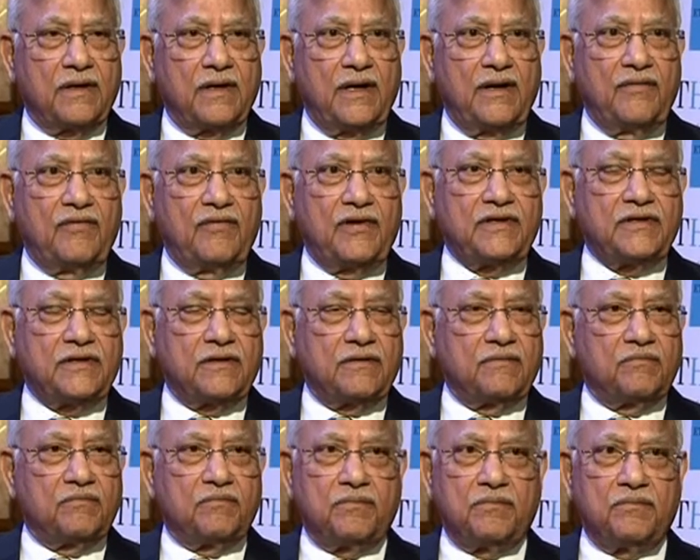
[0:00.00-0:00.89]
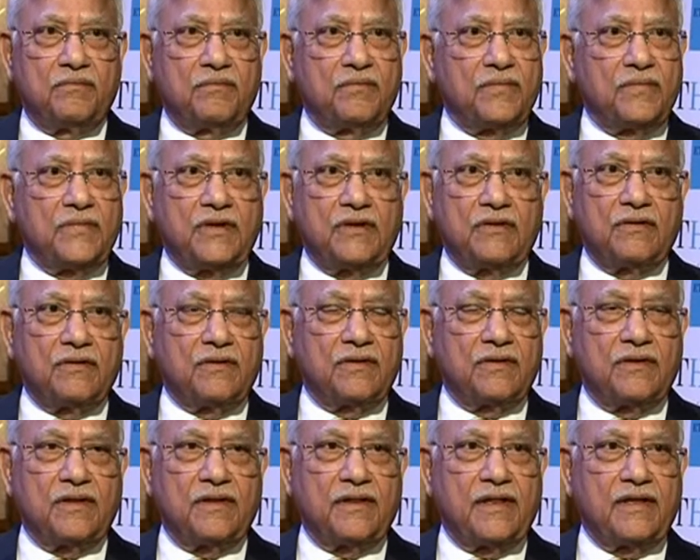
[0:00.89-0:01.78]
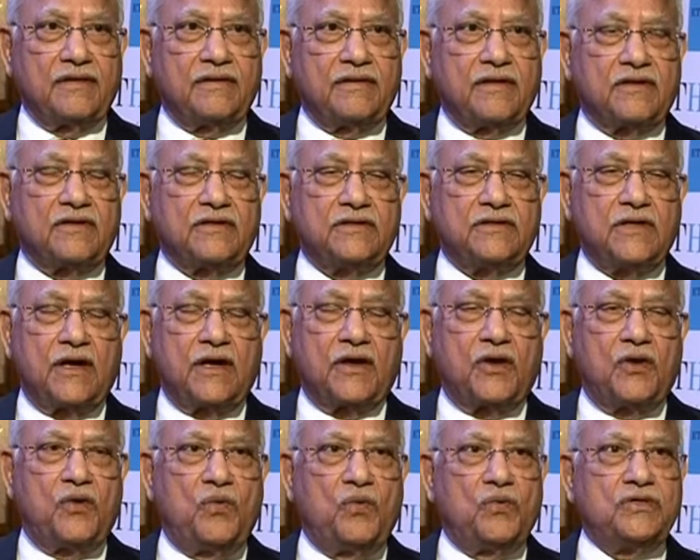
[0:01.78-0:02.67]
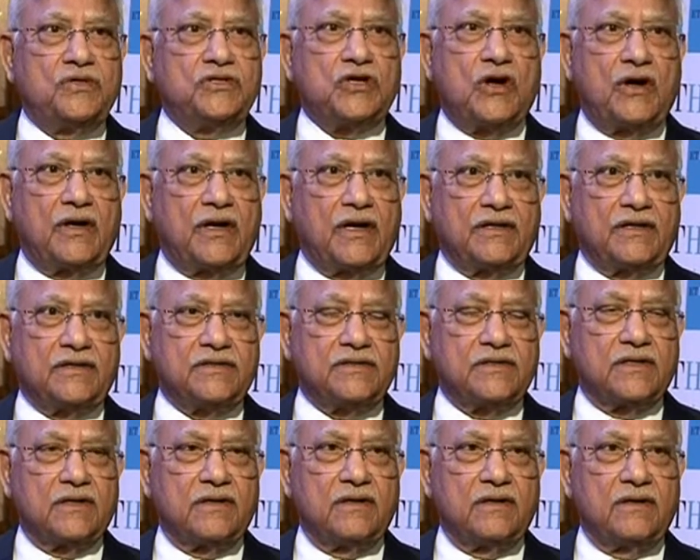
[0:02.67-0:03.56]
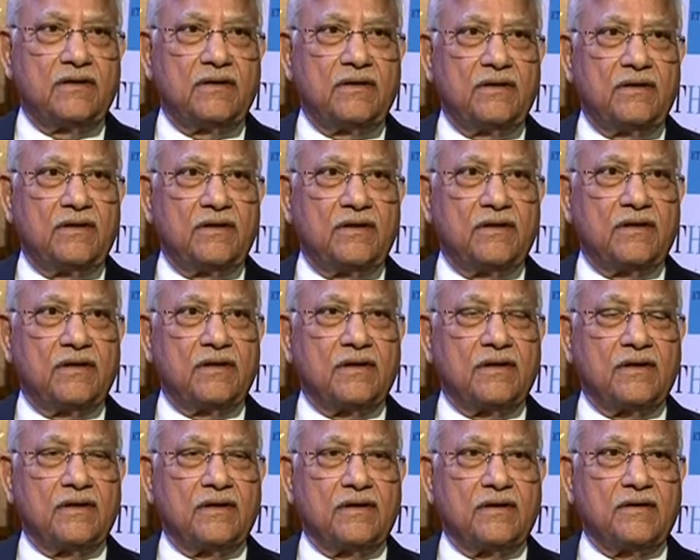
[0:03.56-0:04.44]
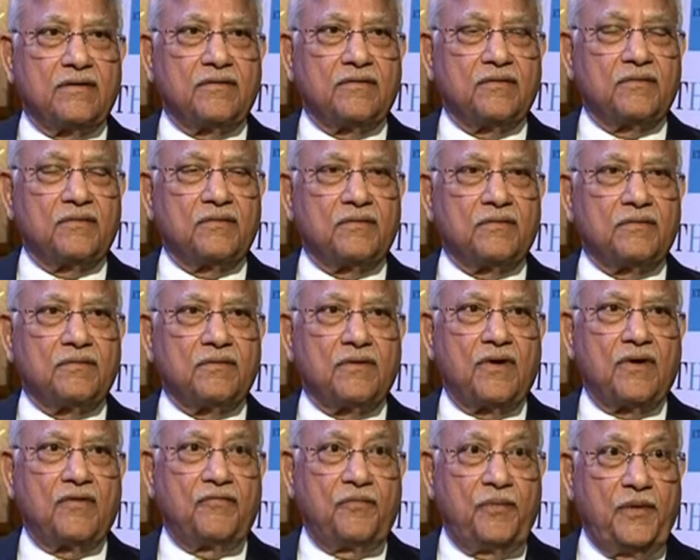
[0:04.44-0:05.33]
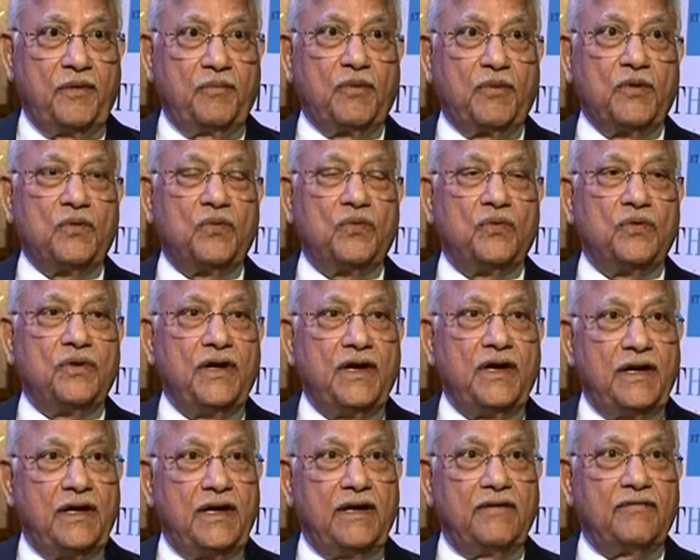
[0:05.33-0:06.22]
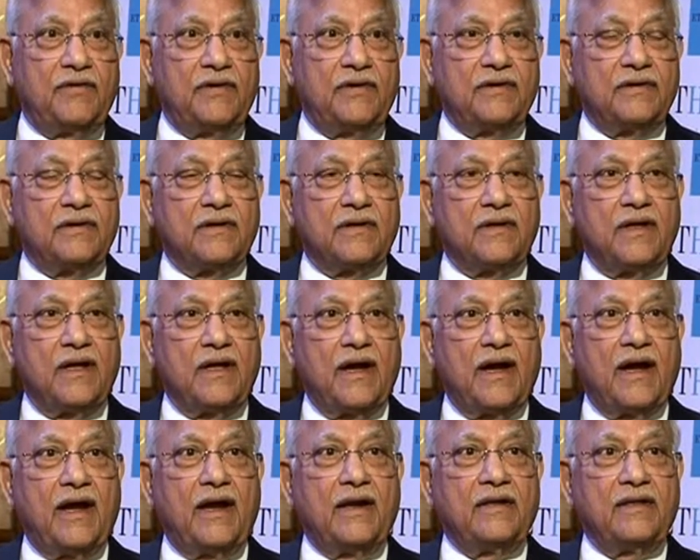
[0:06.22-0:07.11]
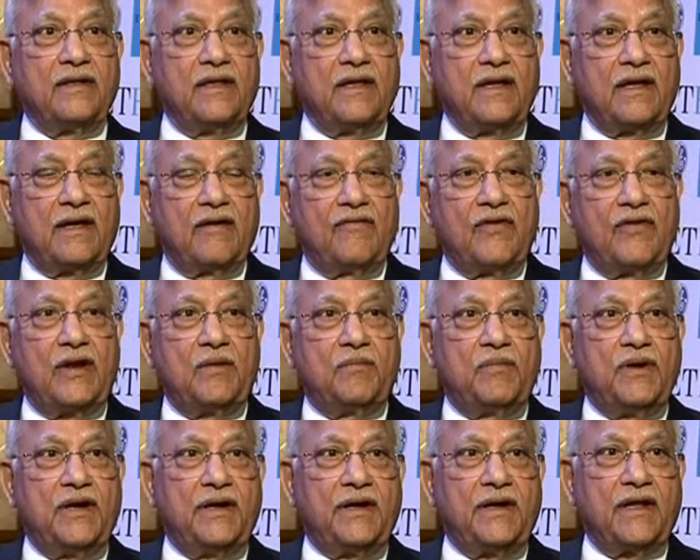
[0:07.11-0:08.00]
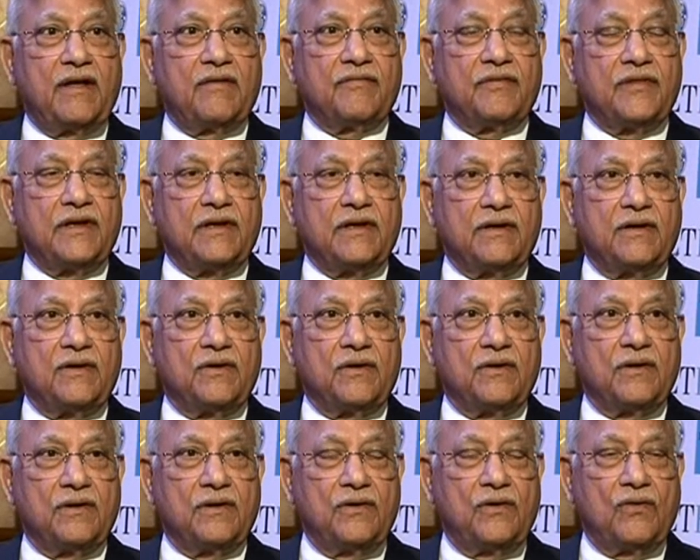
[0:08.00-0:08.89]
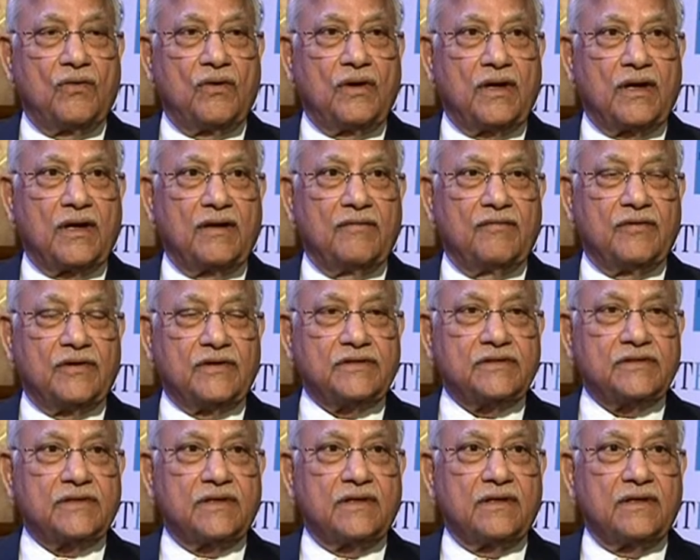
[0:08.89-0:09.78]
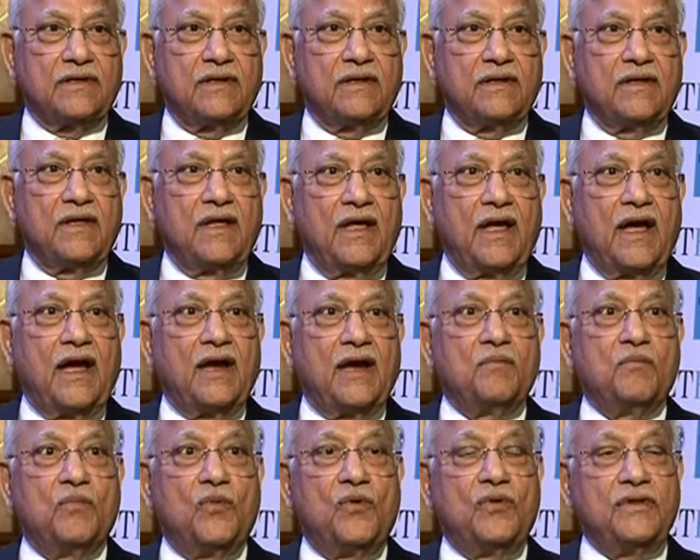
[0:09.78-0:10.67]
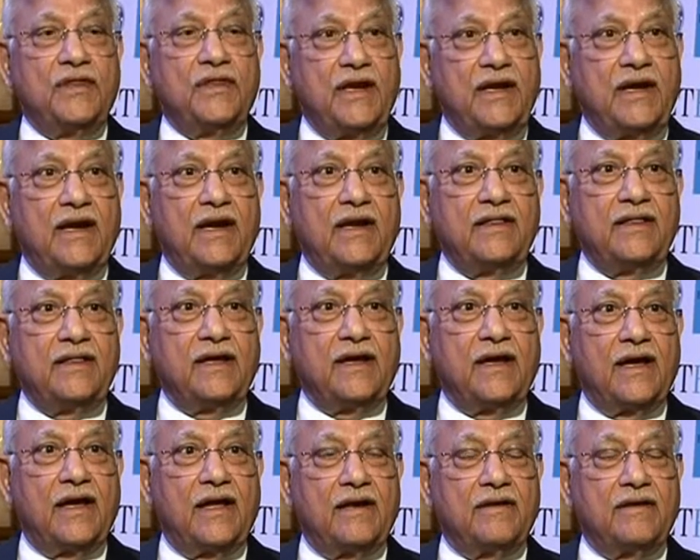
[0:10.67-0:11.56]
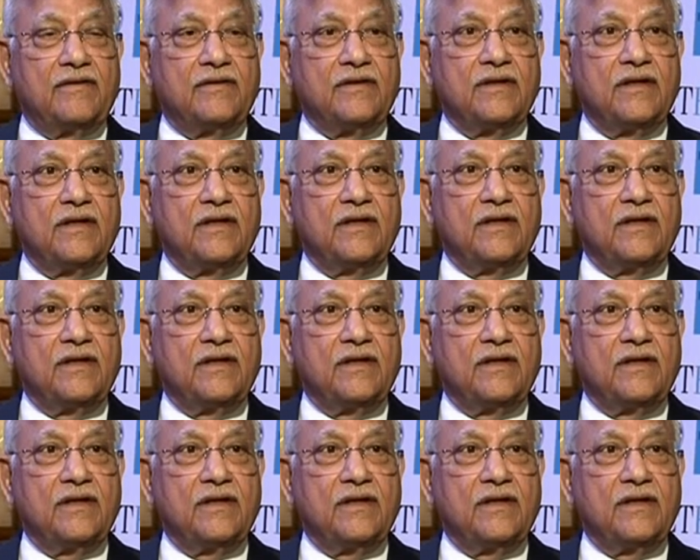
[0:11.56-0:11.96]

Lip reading: liver, you know, there's an acute shortage of people who need liver and the availability of the donor livers. And more than anything else,